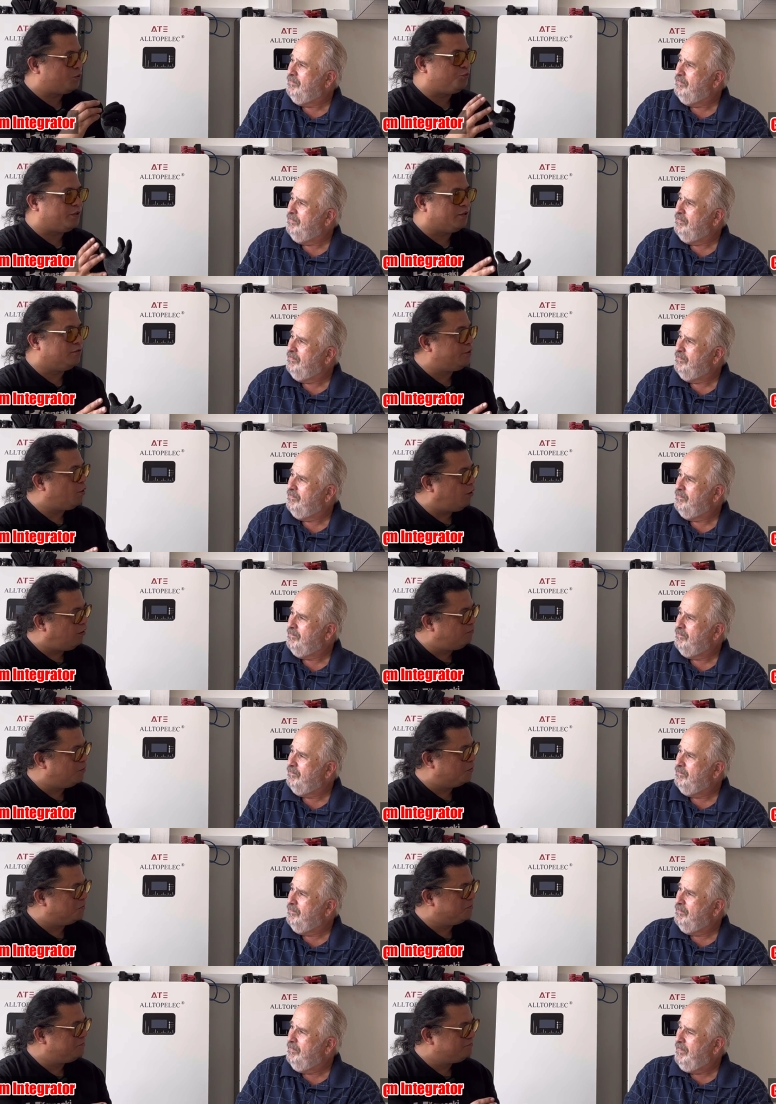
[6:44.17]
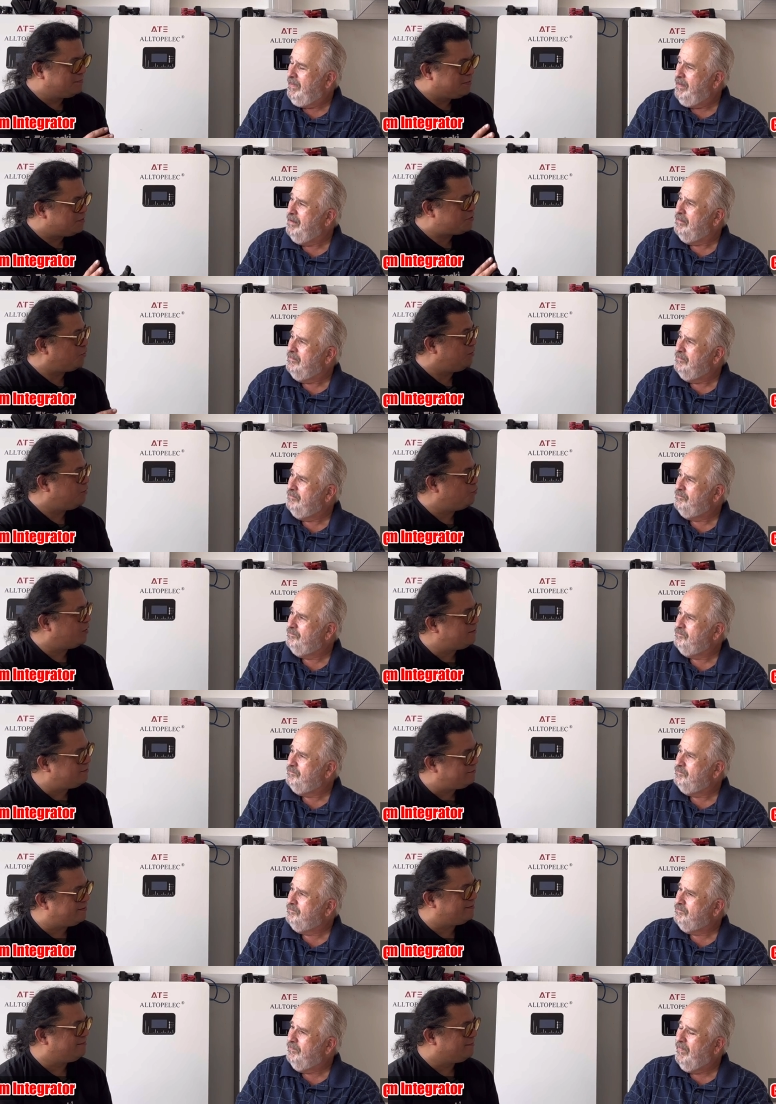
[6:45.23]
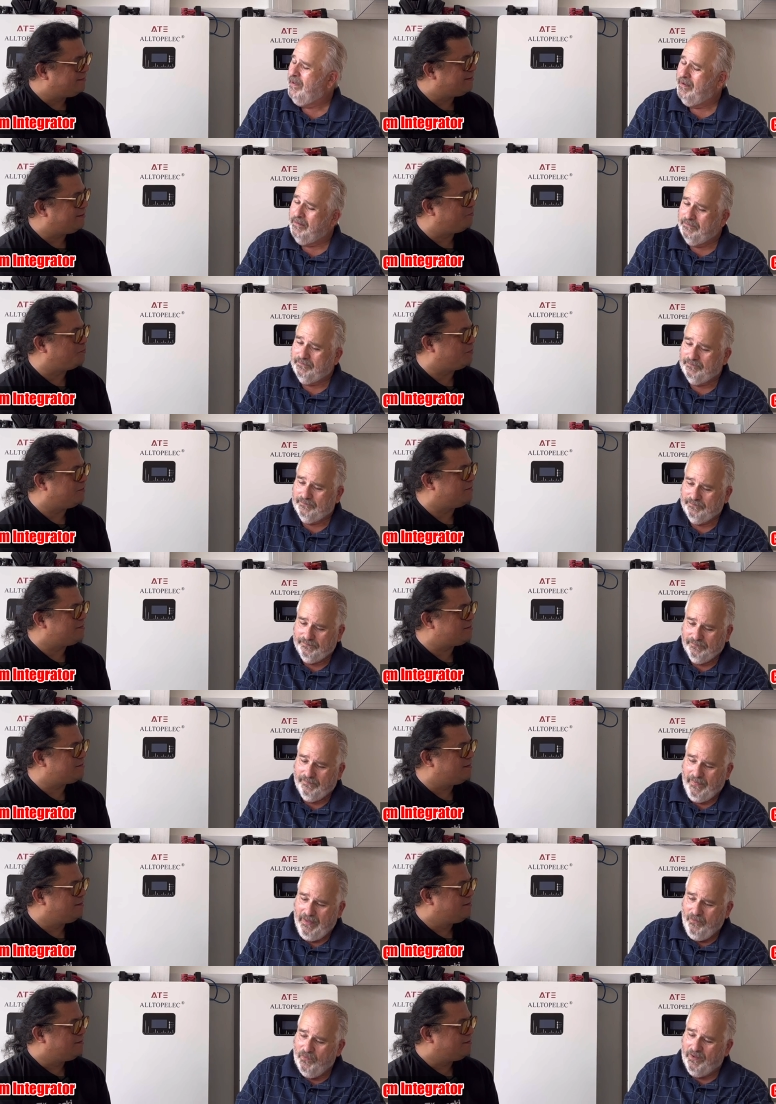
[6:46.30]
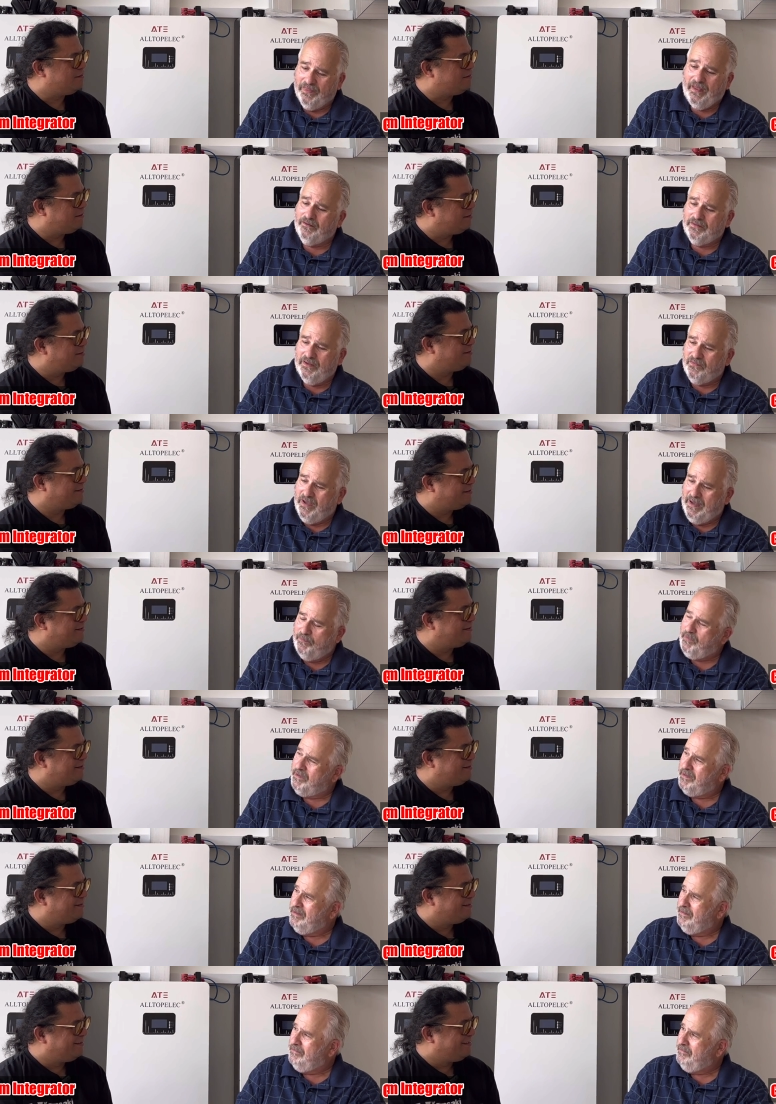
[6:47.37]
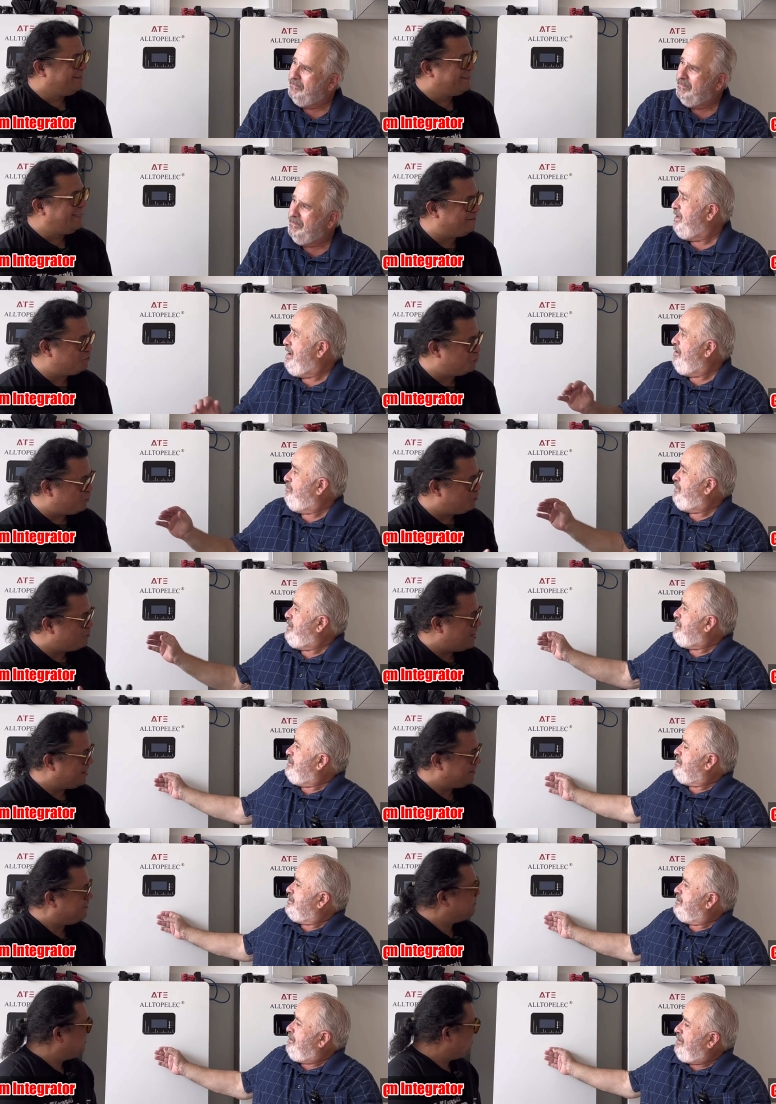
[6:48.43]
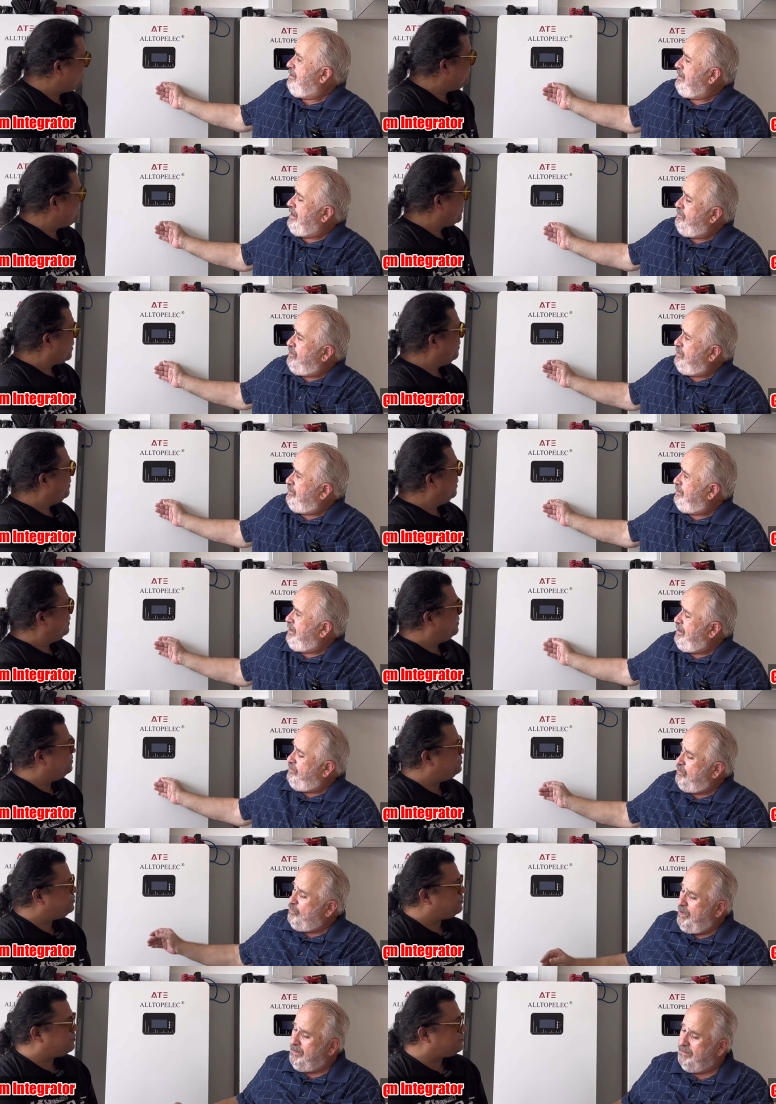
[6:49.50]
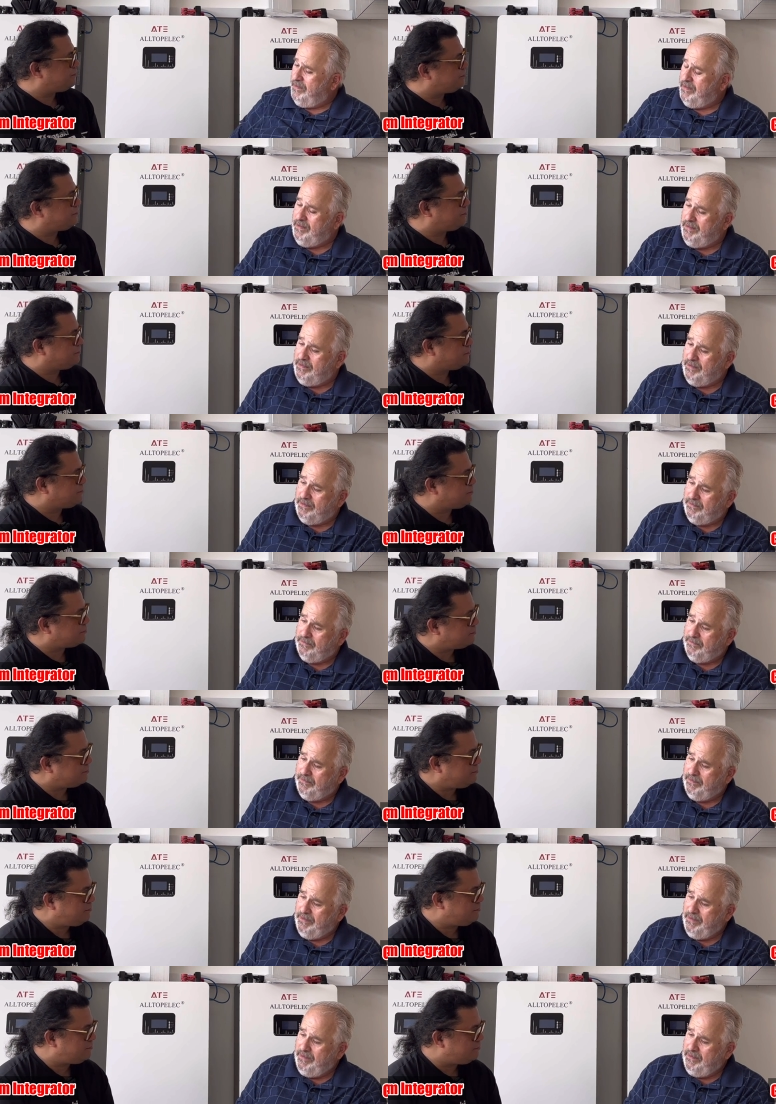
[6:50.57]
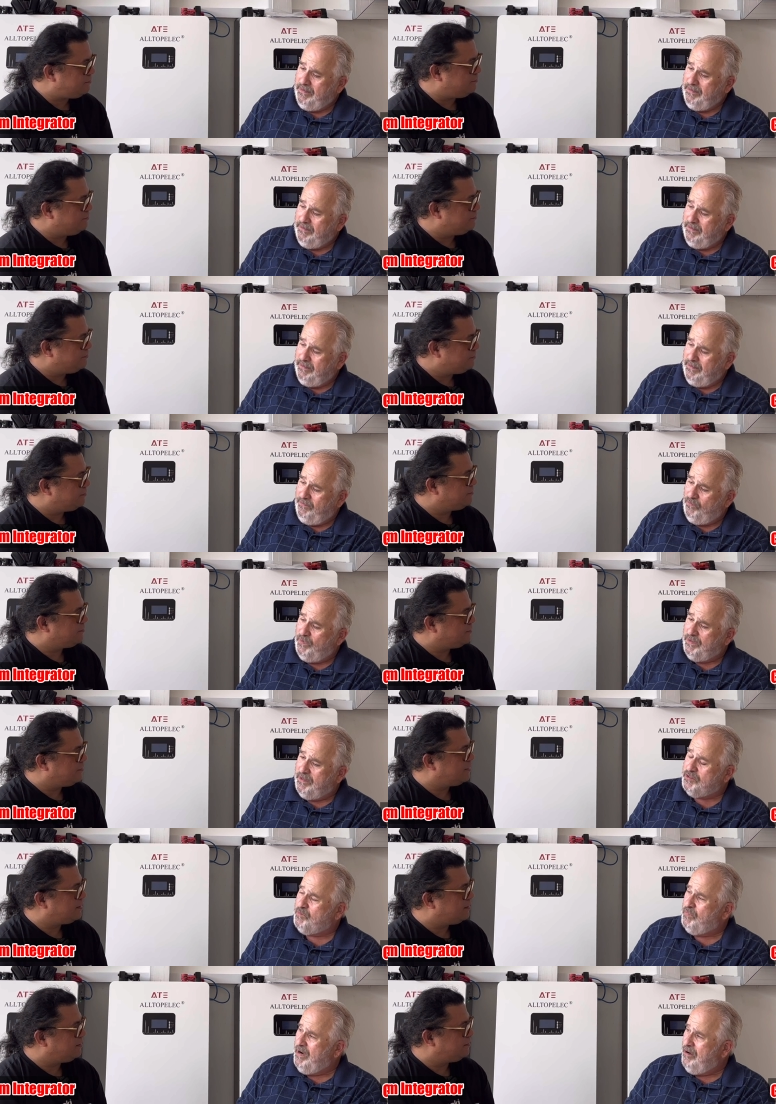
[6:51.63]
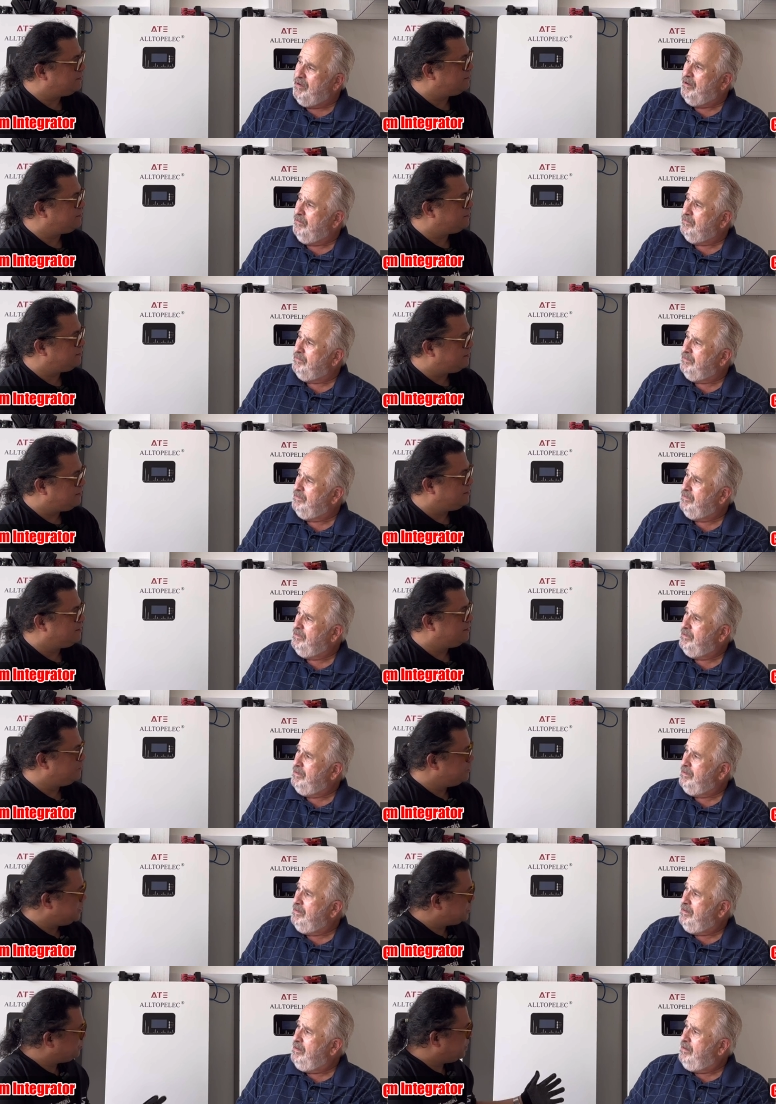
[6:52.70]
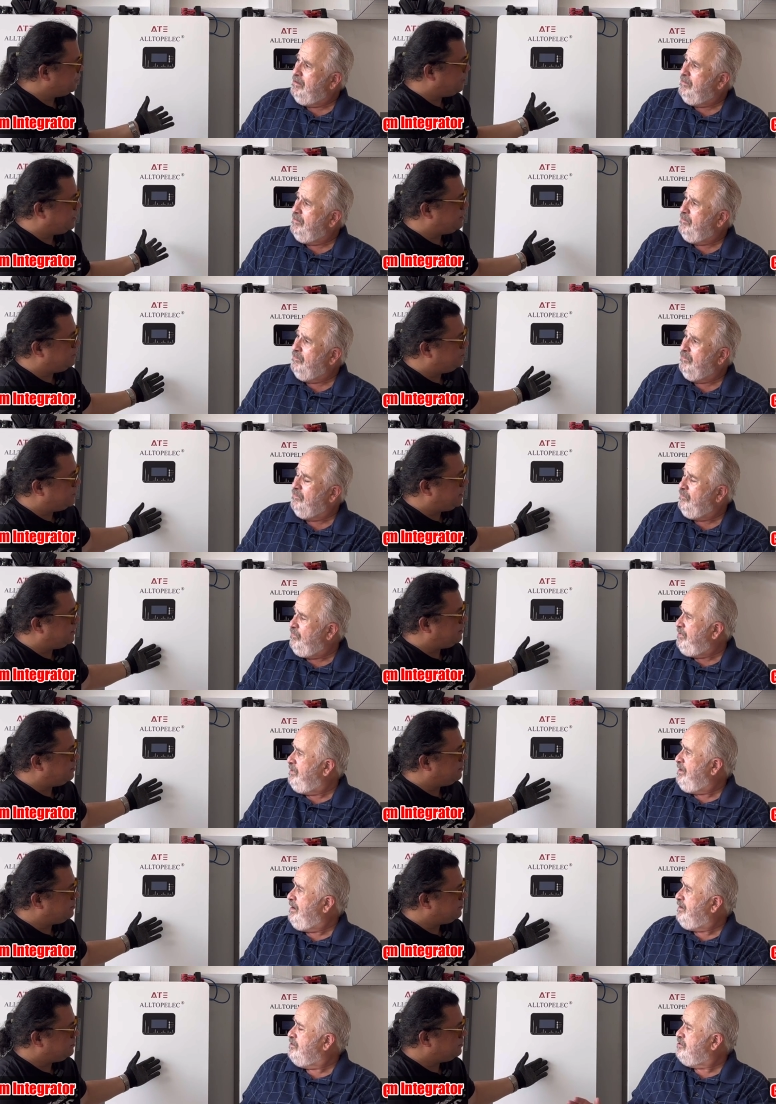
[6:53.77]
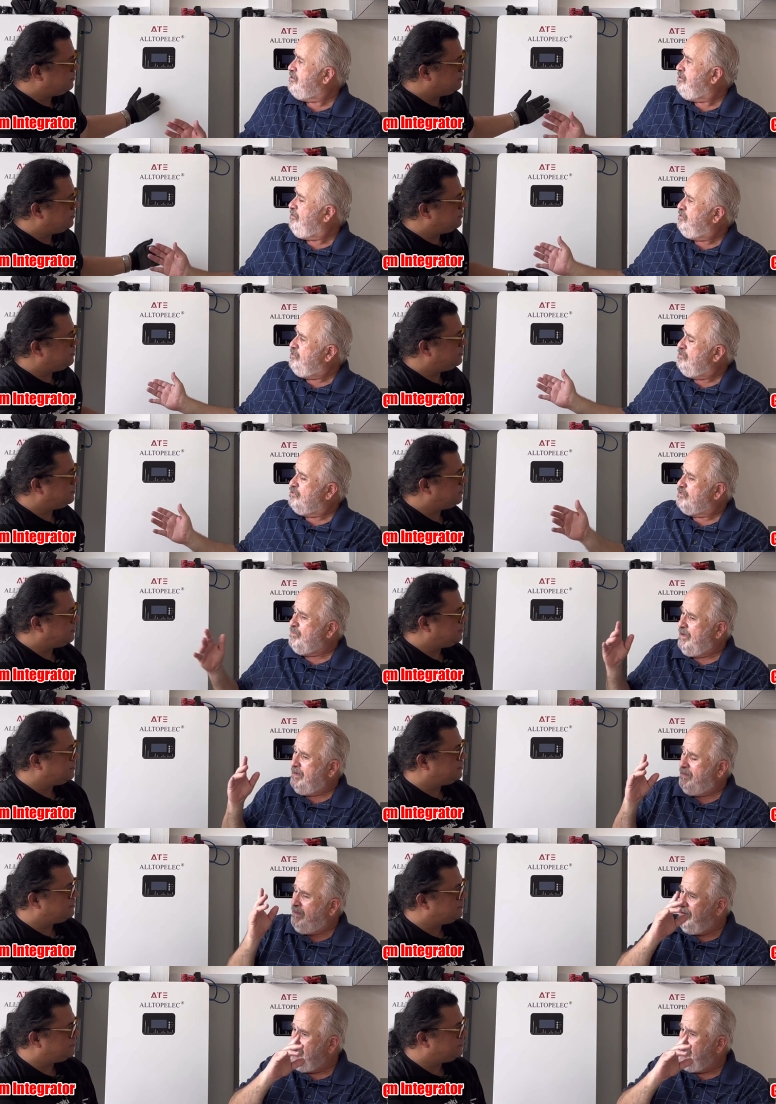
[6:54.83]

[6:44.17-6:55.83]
Speaker 1: what we call the home load, yeah. it's only 100 uh-huh. amperes. Well, that'll never happen again. even
Speaker 2: even when the uh, even when there's a brownout, this one we can be. We, I can still use my